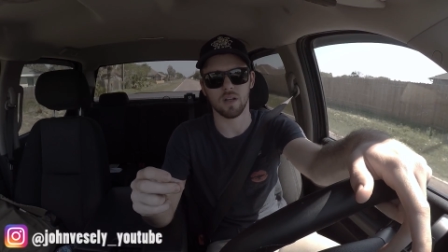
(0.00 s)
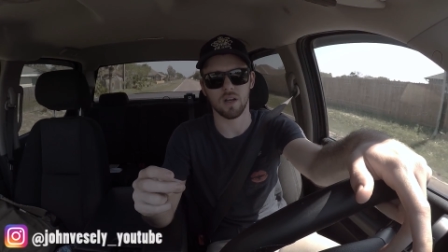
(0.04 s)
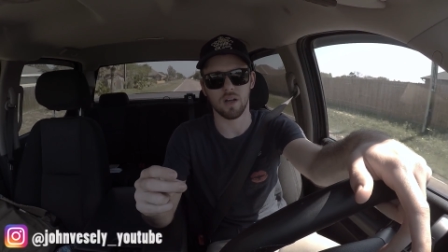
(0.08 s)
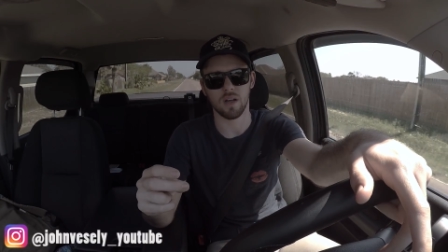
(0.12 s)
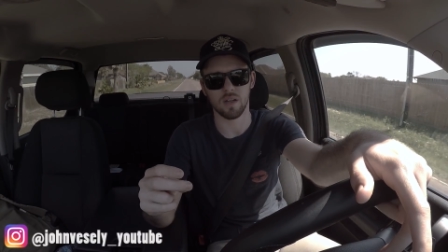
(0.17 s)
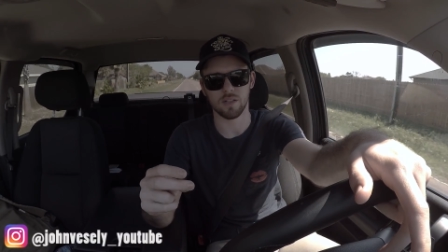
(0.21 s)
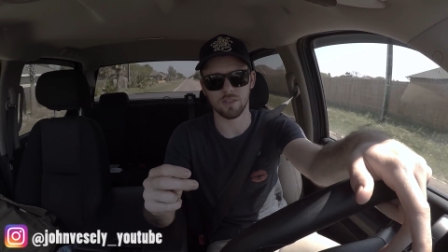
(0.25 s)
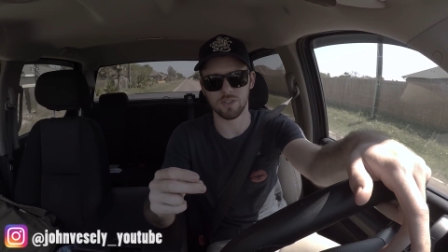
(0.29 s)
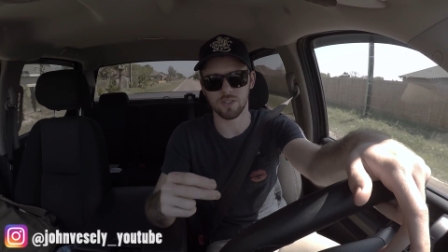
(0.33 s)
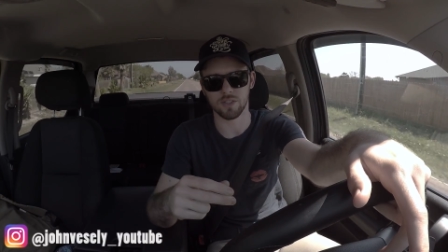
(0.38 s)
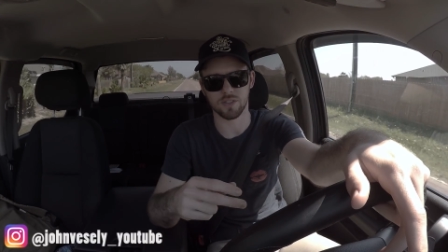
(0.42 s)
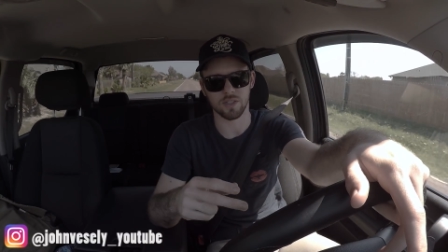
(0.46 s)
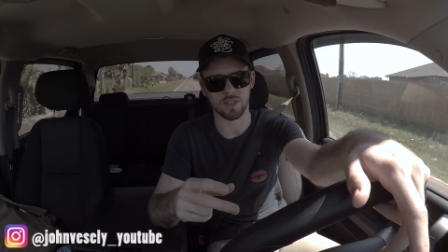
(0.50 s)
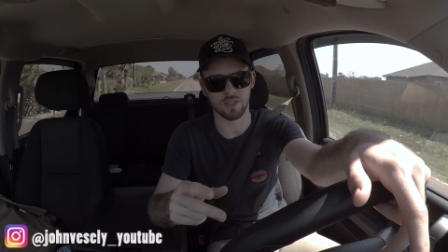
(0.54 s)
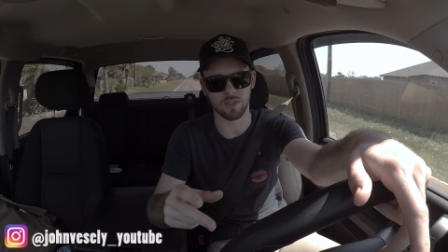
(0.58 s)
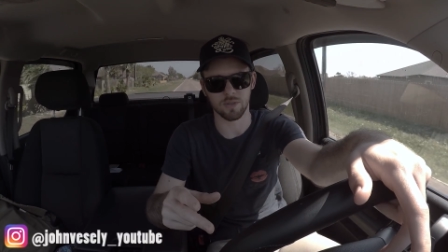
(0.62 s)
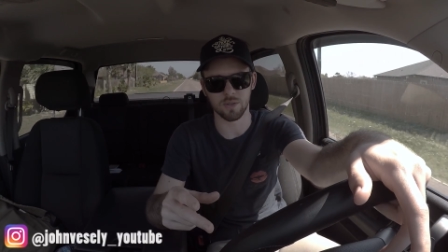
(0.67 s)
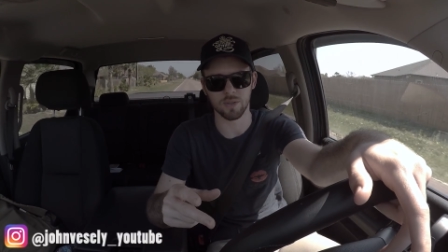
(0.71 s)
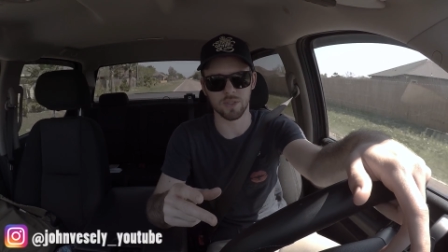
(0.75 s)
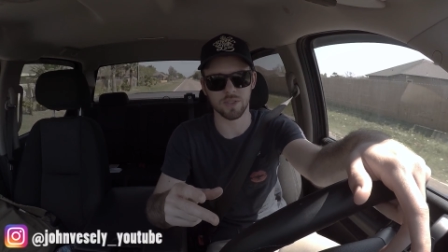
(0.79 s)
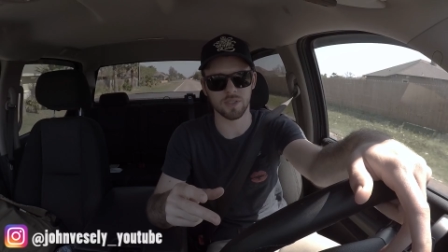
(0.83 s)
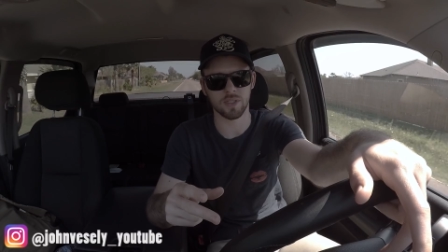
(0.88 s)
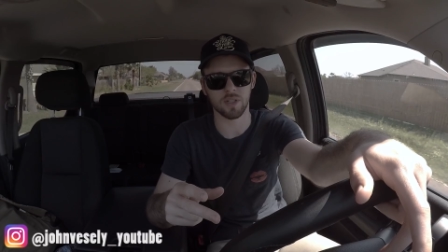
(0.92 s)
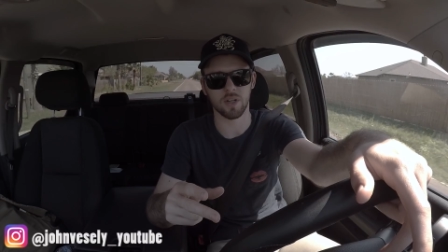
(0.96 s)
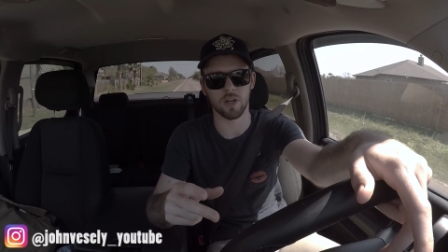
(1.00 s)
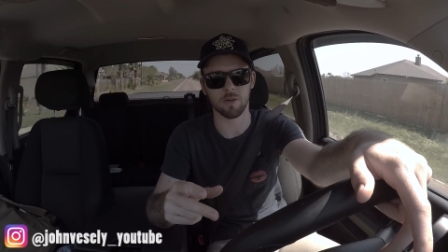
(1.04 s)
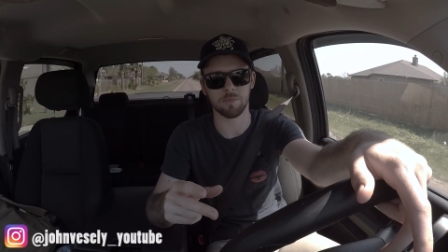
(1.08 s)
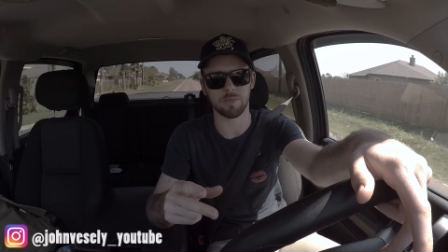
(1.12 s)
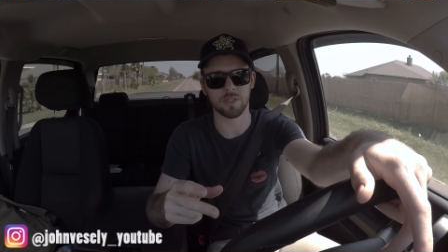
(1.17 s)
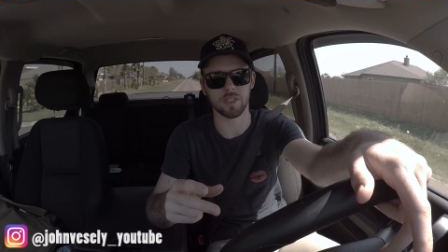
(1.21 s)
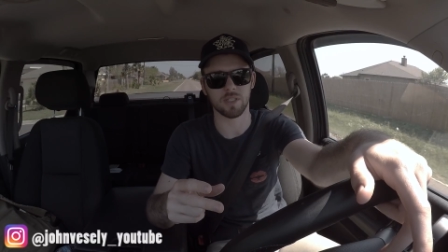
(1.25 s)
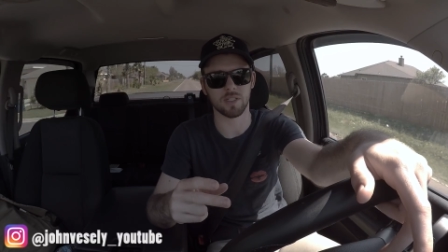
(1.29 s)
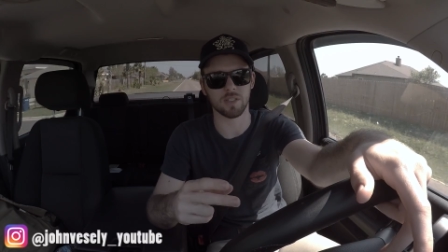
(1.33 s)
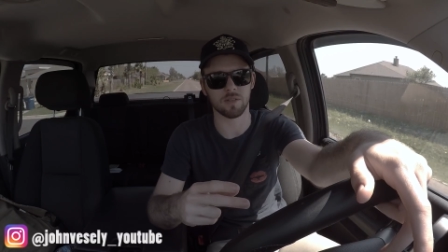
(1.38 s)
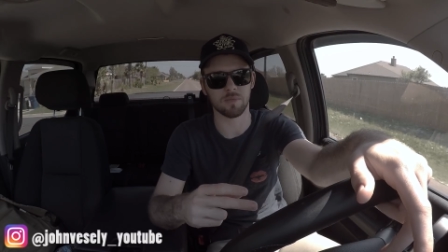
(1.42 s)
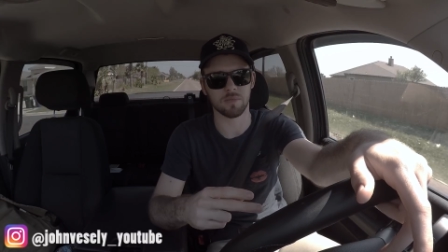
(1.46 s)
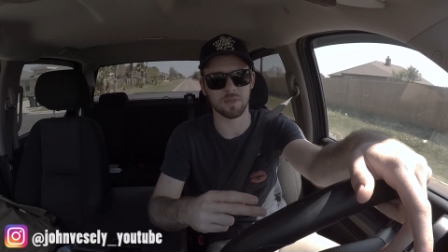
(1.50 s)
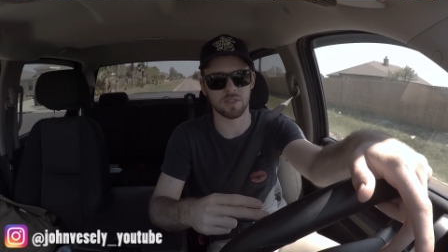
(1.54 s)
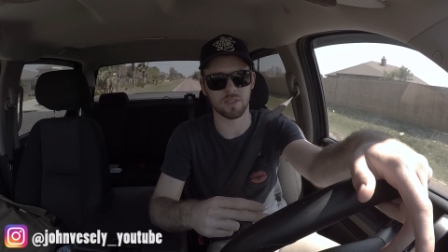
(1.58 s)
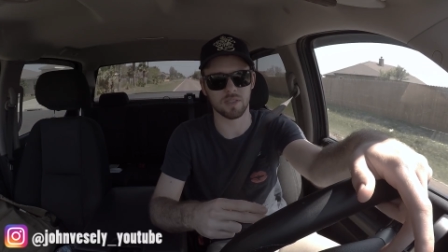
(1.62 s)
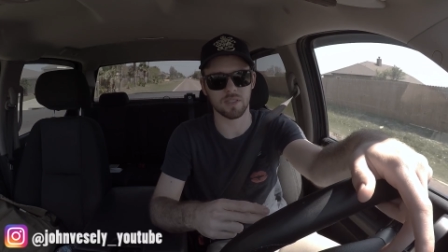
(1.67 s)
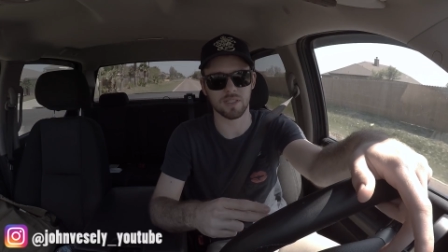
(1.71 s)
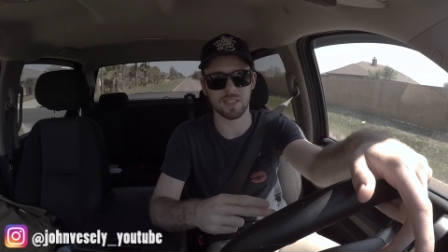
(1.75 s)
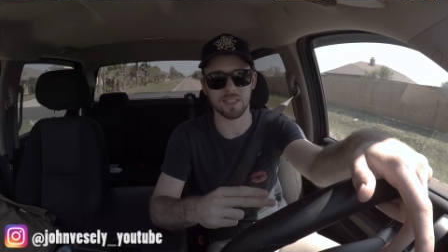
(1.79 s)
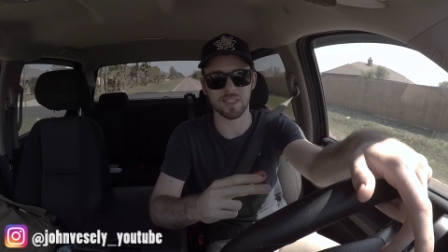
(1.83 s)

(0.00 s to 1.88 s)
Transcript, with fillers: uh, just in cruising RPMs